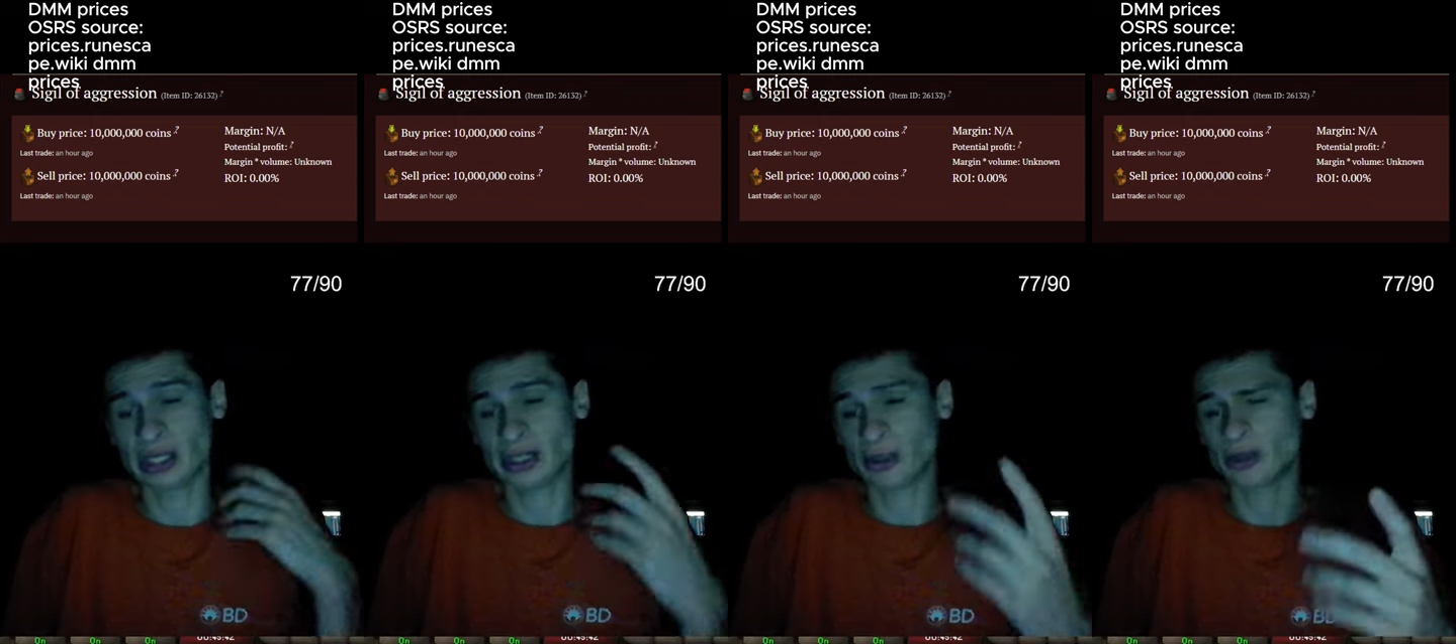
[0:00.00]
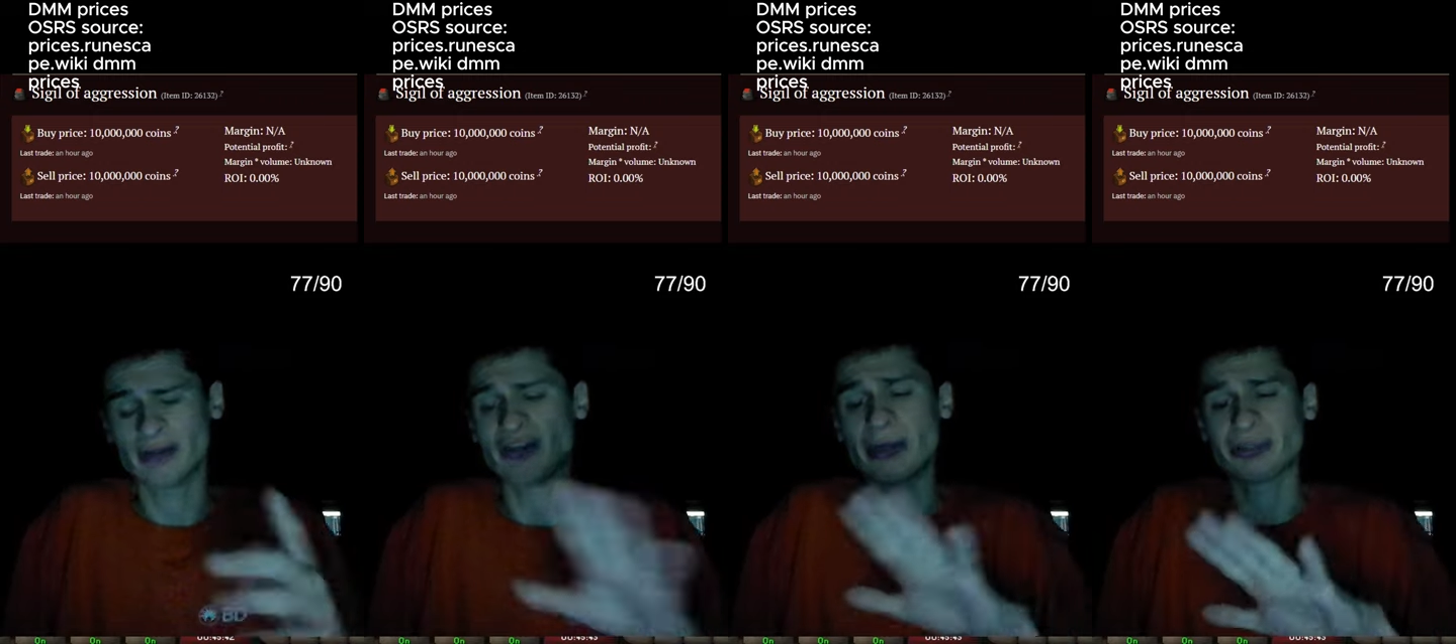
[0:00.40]
Or at
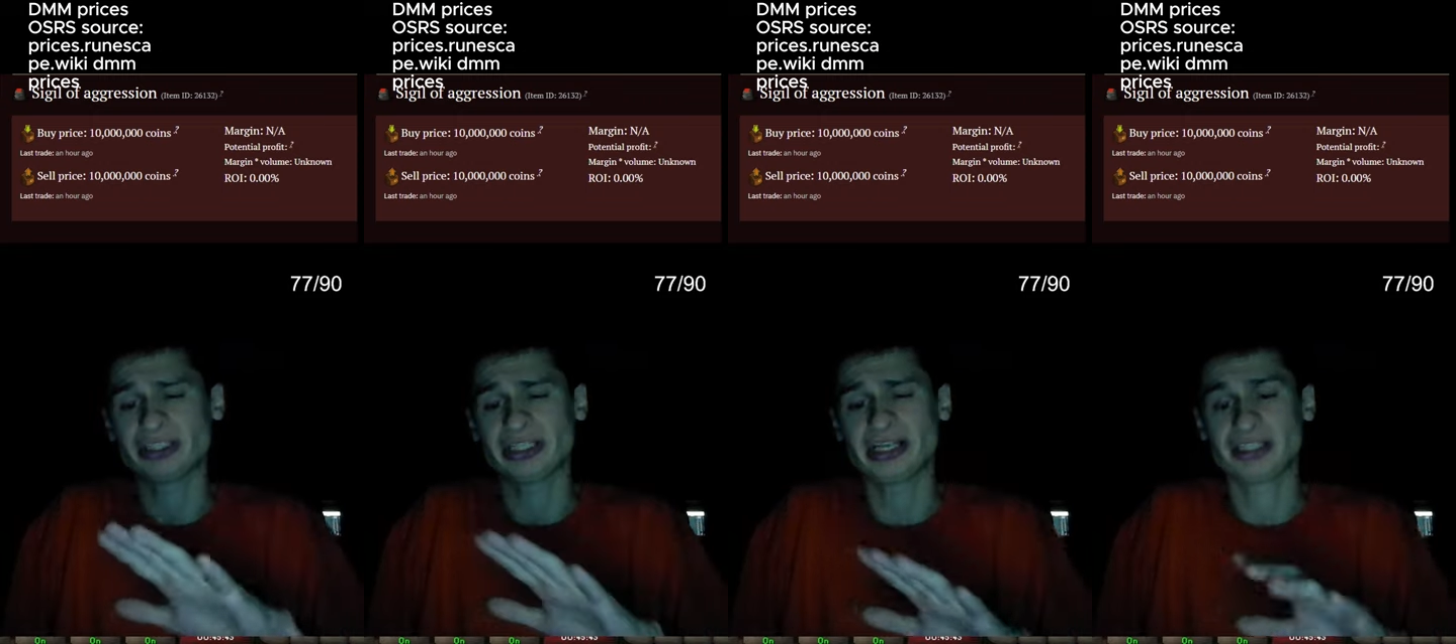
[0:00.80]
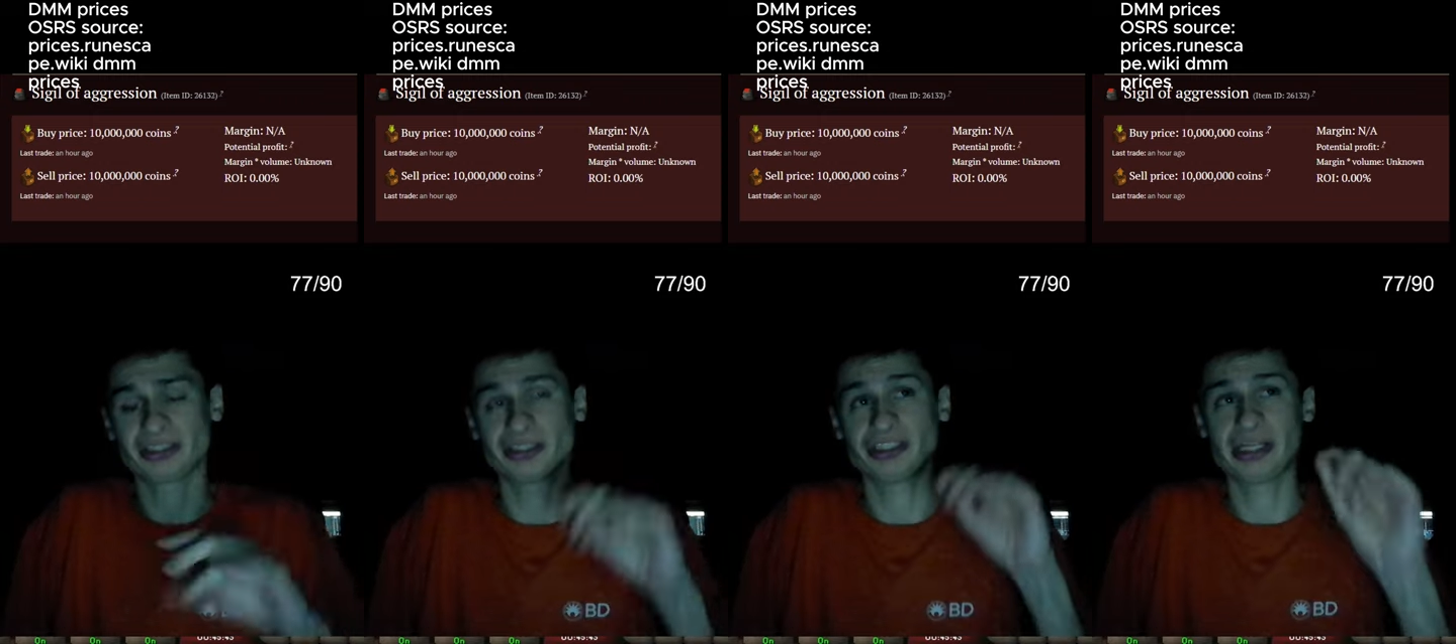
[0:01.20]
uh, 5% extra
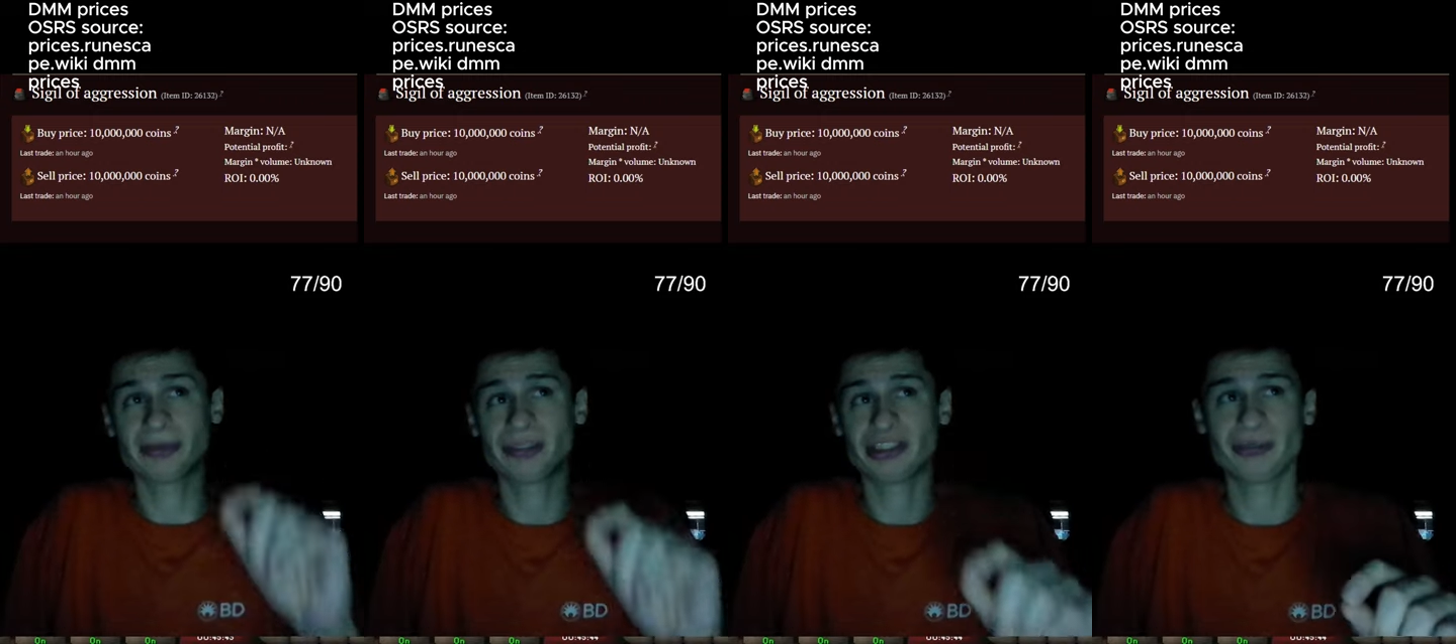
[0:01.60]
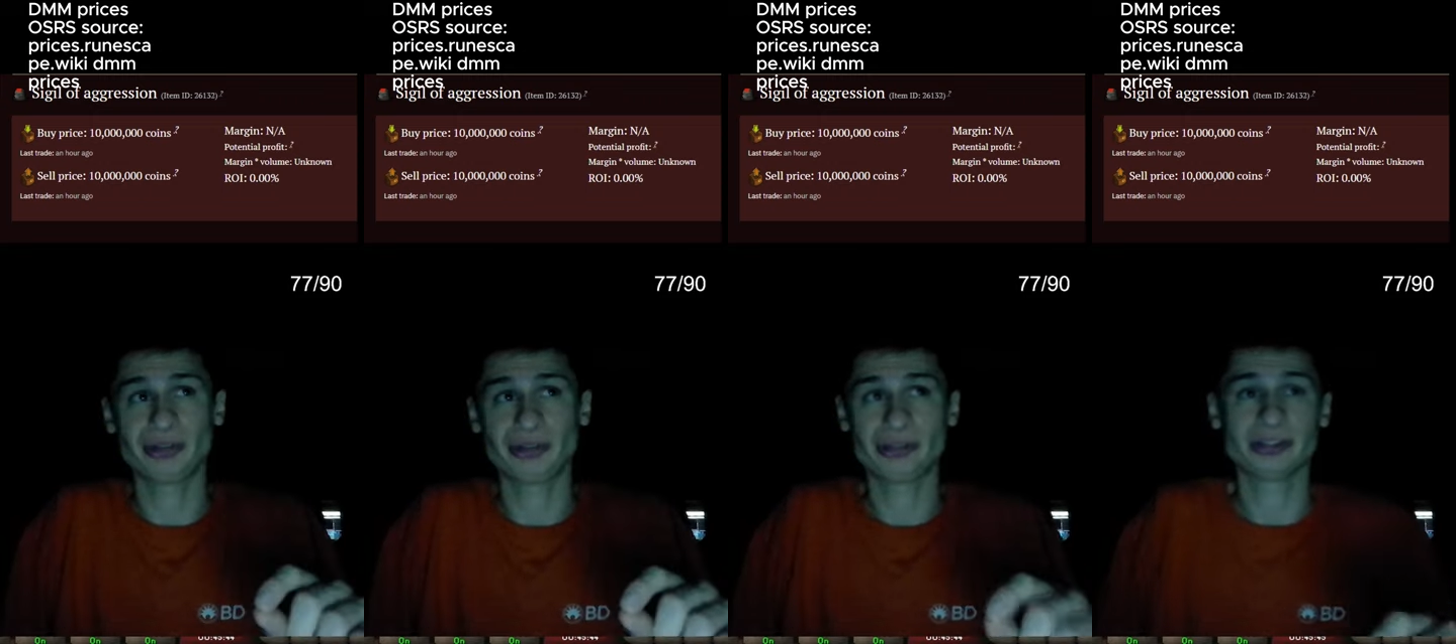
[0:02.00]
damage input
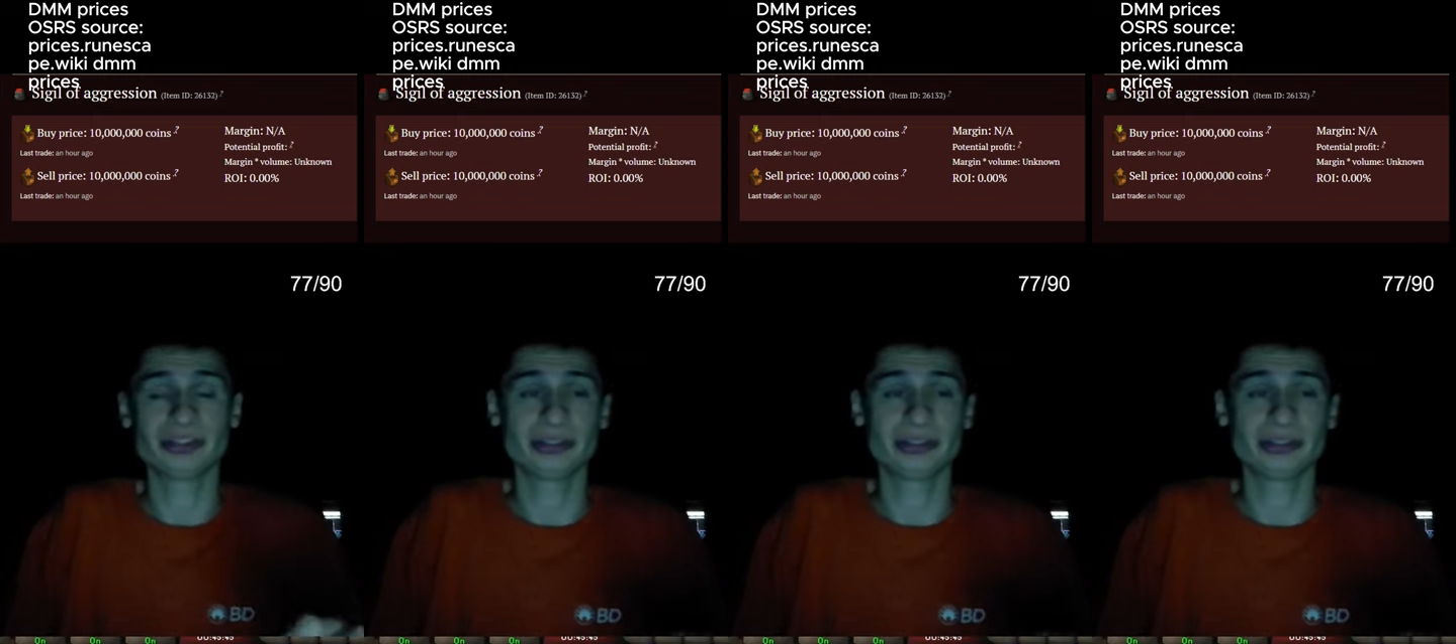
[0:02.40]
towards you,